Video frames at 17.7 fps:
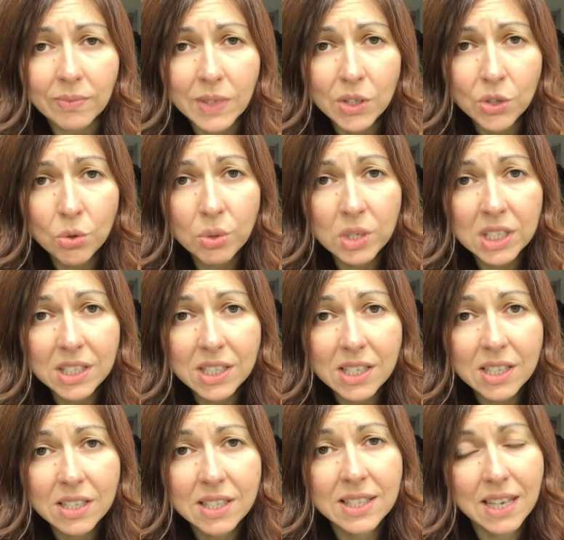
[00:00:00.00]
during
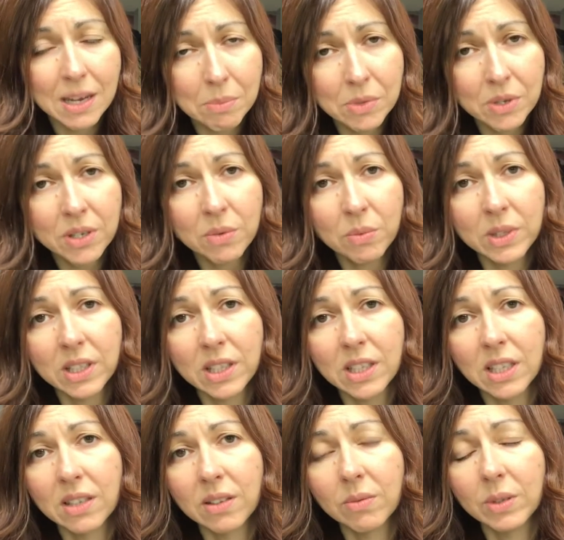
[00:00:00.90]
the summer when
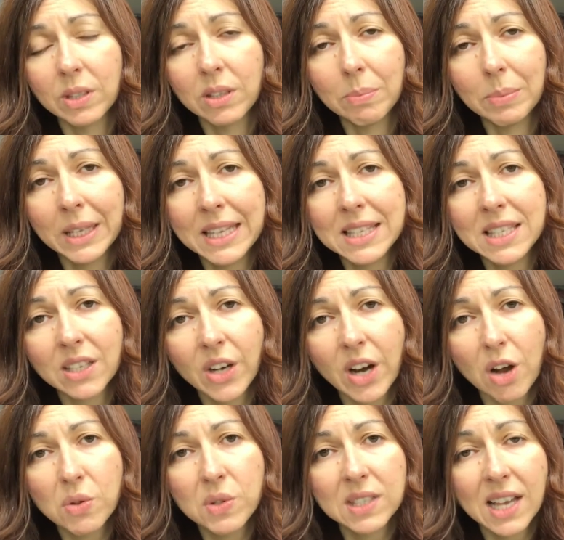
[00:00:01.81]
the plants are
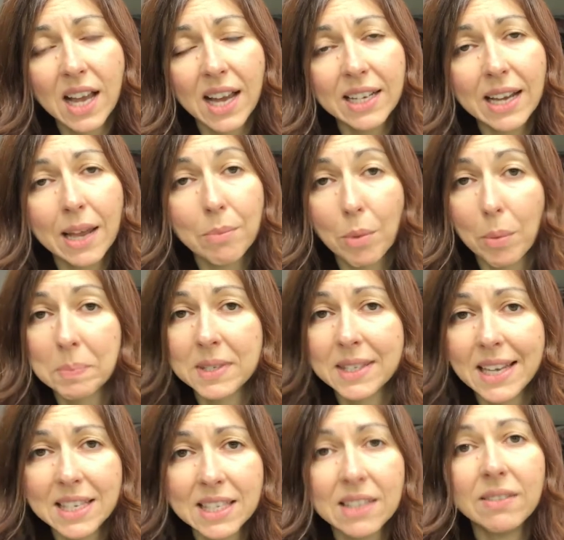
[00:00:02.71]
outside, I'm
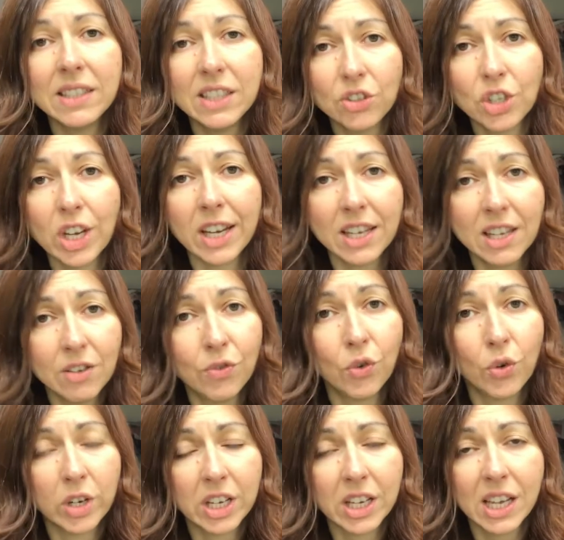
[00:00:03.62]
obsessively checking
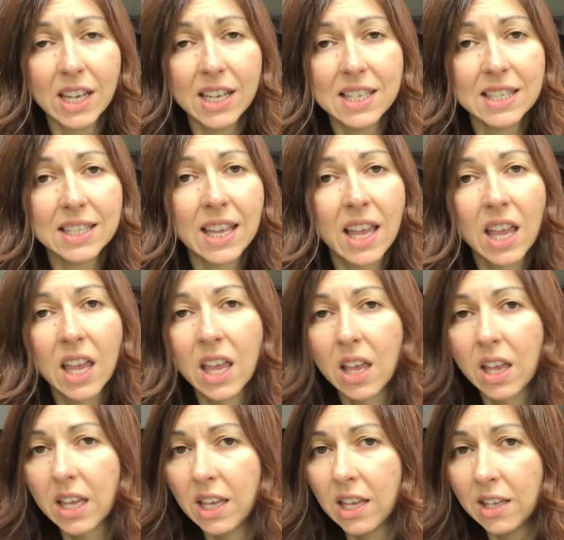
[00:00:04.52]
forecast
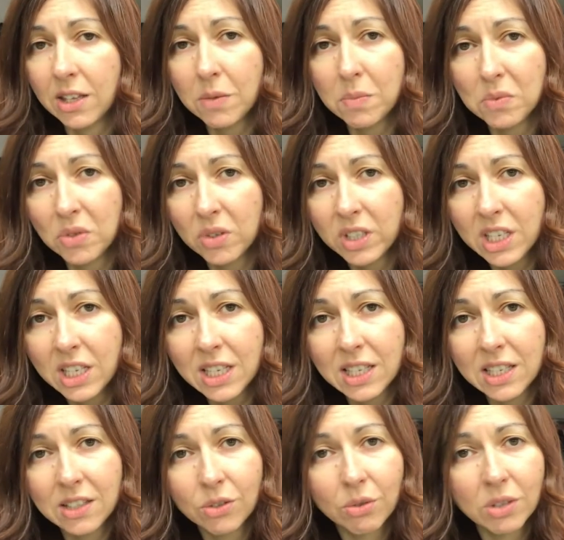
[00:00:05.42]
in the
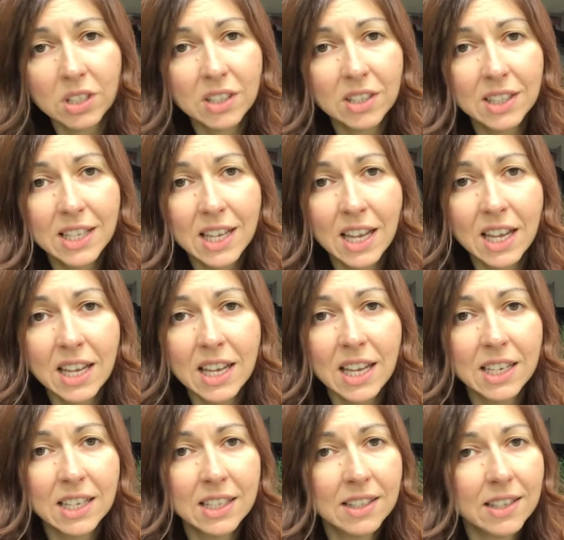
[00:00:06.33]
morning, during the day,
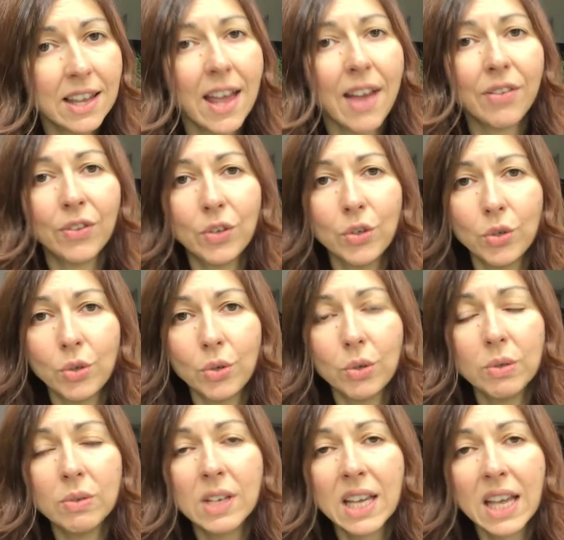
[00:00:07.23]
and in the
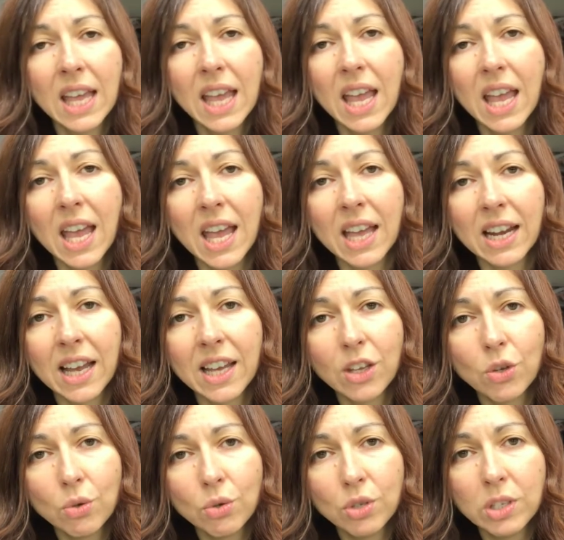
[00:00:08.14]
afternoon. And I
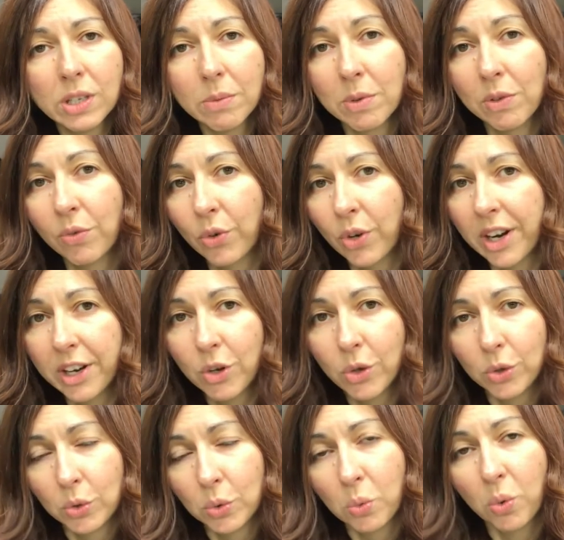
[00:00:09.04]
usually, before I
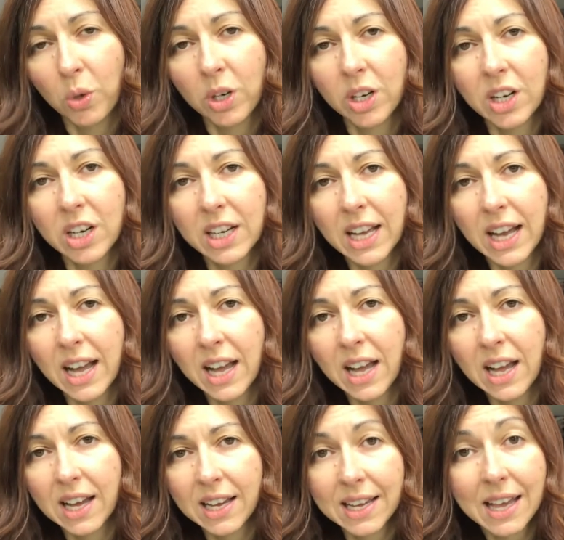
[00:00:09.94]
go to work,
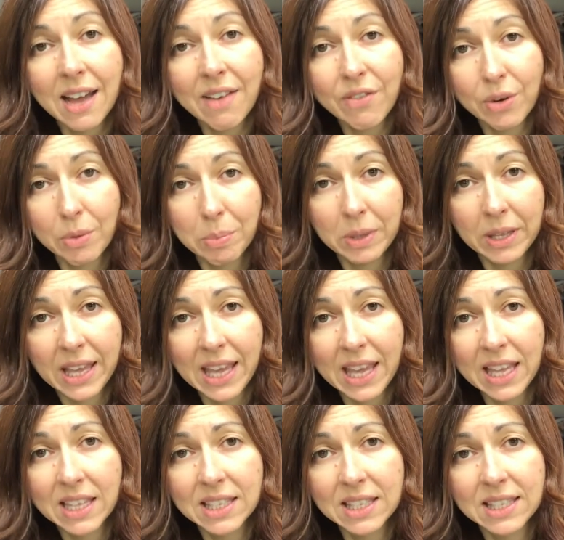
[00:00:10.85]
cover
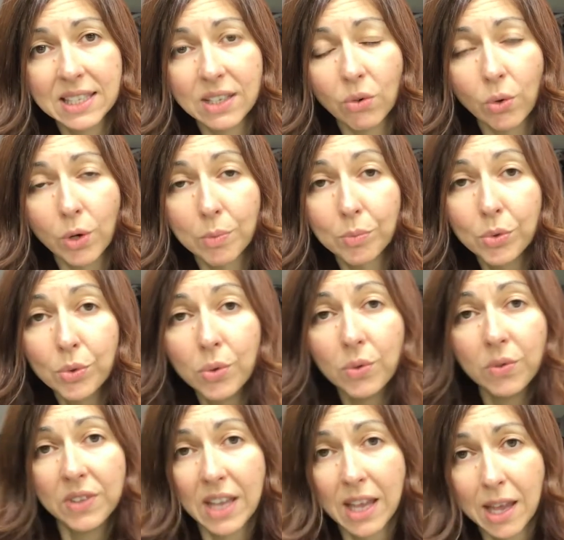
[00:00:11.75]
plants or
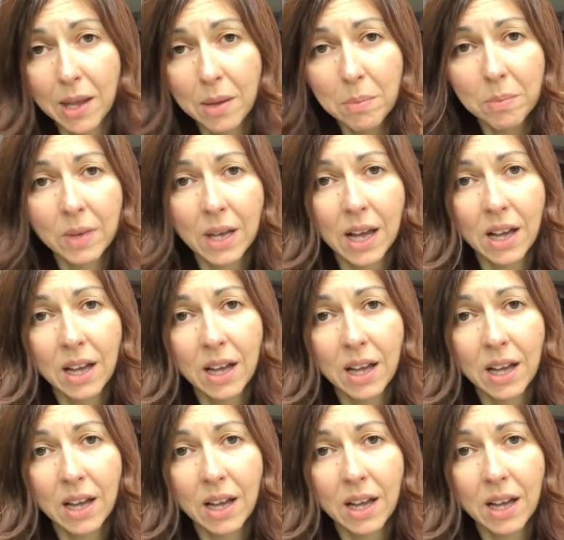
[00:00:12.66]
move them